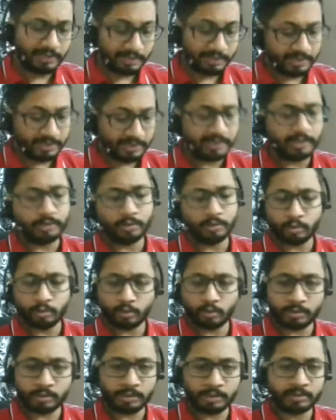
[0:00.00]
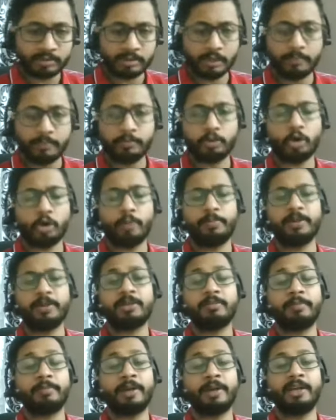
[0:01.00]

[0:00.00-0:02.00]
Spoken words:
see. Some topics might.